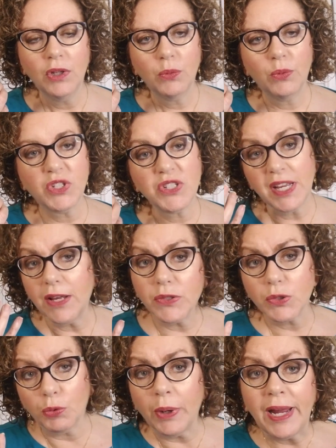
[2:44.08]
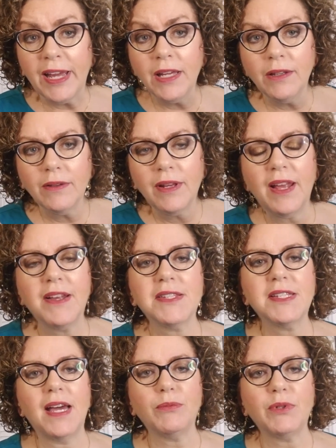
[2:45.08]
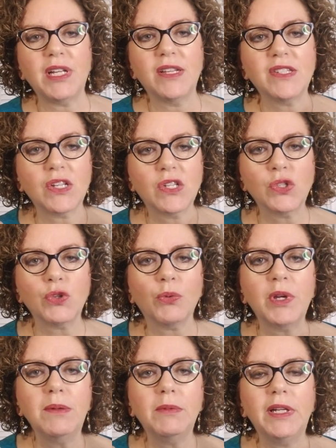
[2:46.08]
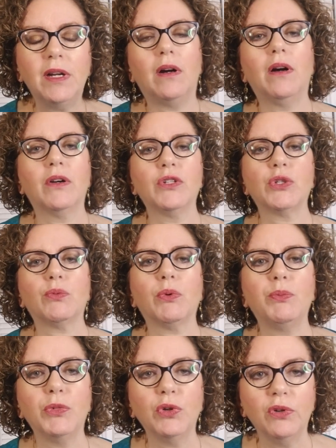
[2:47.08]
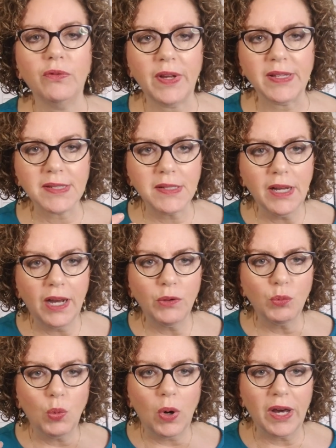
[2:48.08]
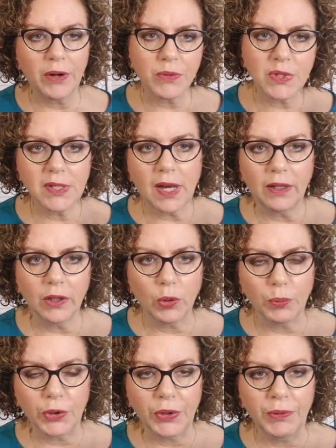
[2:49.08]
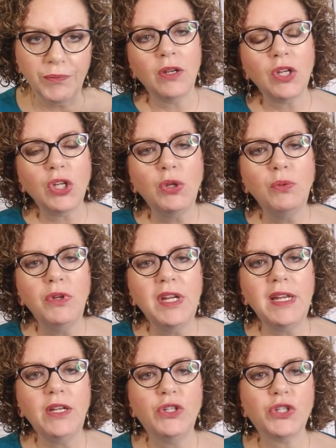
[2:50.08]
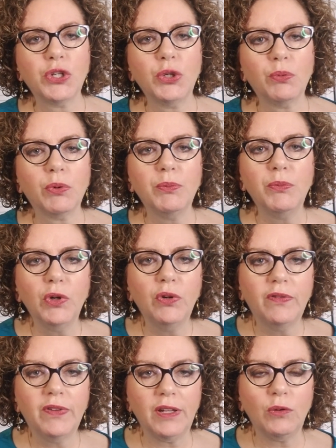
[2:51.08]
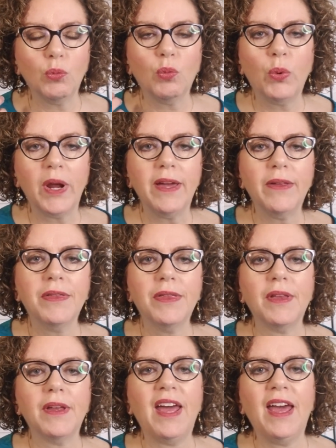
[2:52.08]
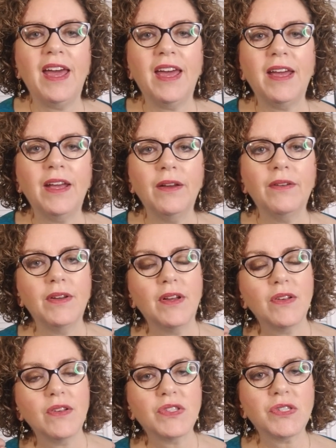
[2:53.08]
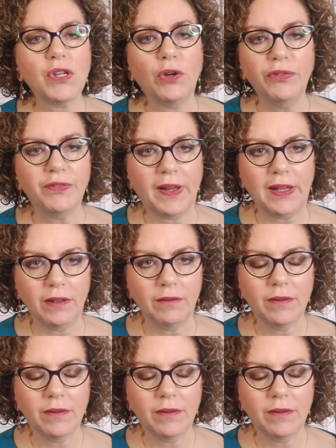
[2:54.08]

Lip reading: which sounds great, except it's extremely hard to remove. It's not water soluble. You need to remove it with a sulfate.